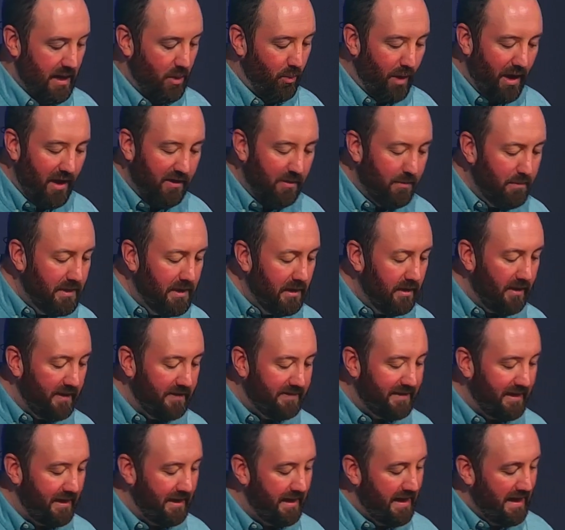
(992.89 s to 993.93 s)
And while the meal
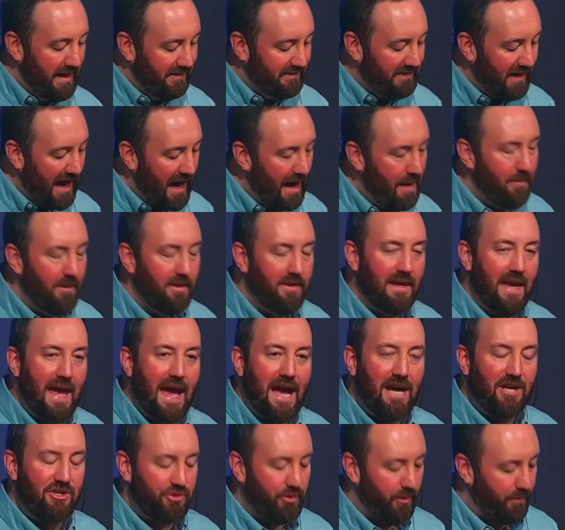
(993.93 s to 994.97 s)
at the time of
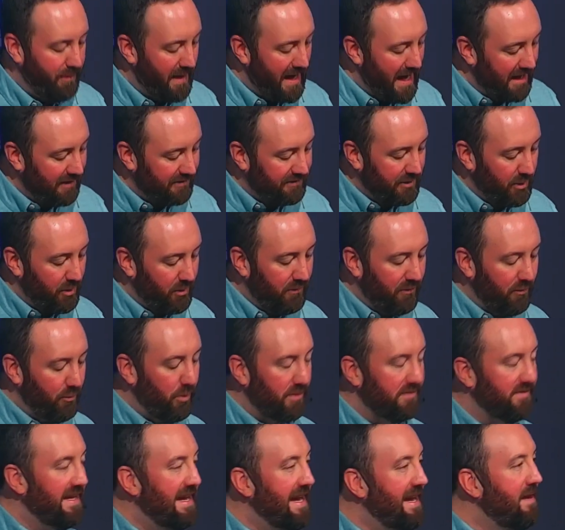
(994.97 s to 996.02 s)
the actual Passover
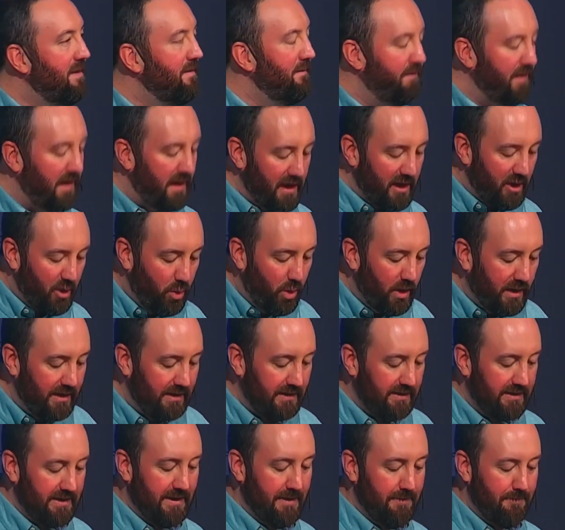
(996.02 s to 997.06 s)
was eaten very
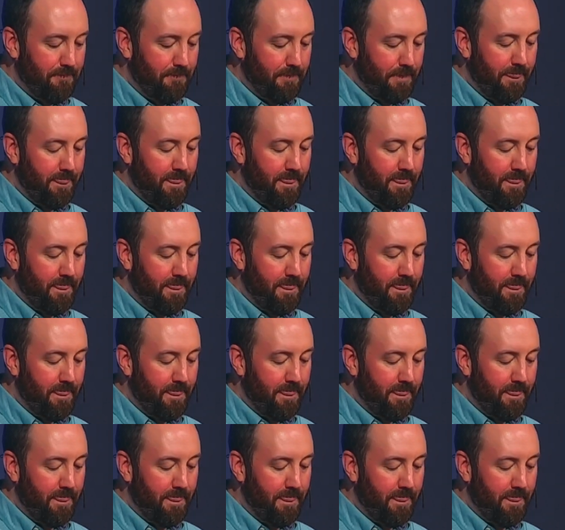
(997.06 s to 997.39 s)
quickly,